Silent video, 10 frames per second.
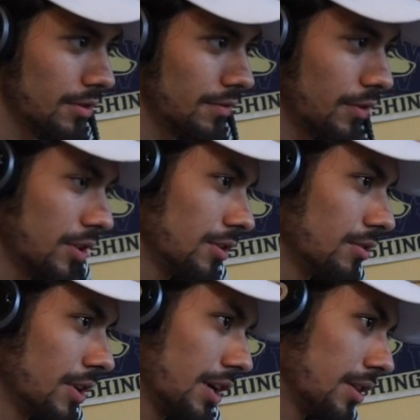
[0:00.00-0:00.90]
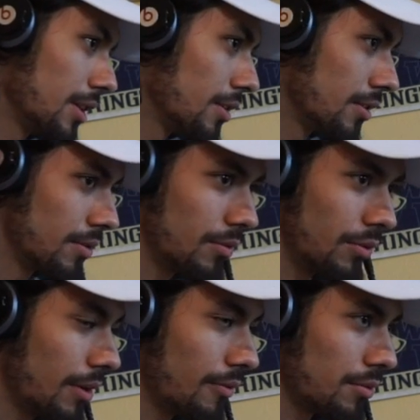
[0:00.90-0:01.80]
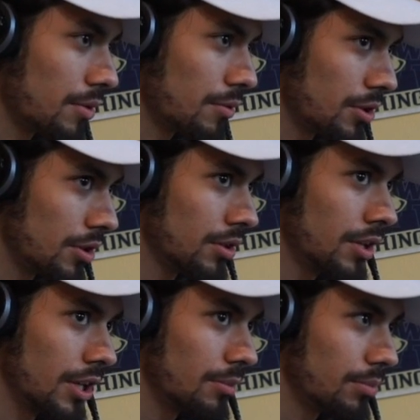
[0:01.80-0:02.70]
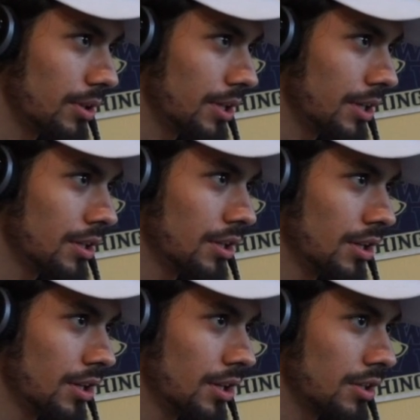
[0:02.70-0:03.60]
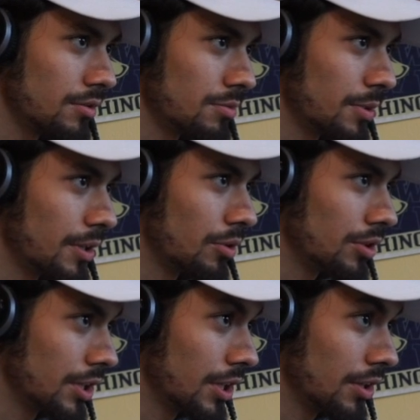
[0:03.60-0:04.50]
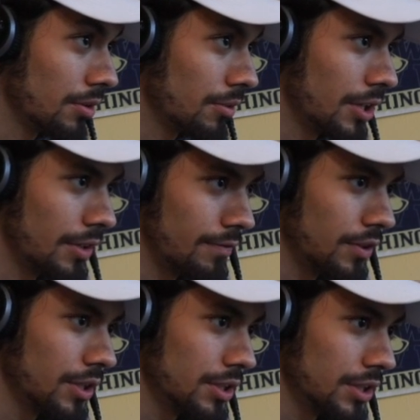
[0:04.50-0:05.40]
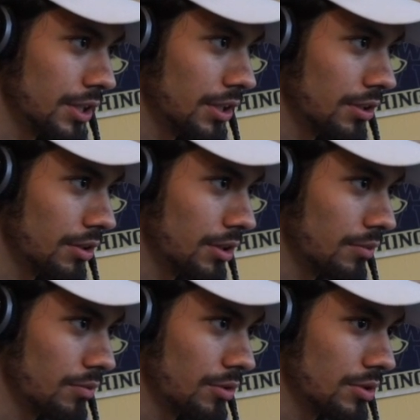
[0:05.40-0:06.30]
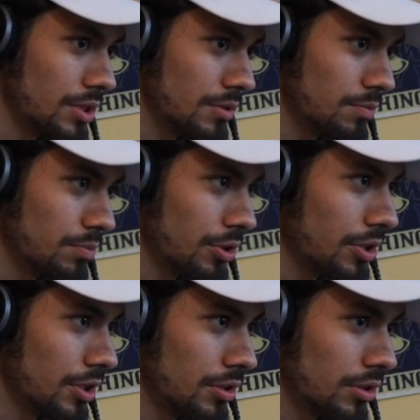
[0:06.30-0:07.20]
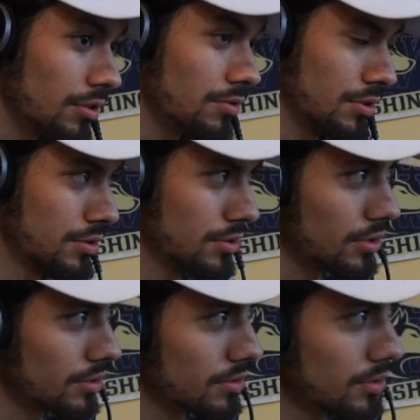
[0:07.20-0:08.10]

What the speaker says: fun to go down there or wherever we were and play because we played well together. We had fun together, and we were just pretty close. So.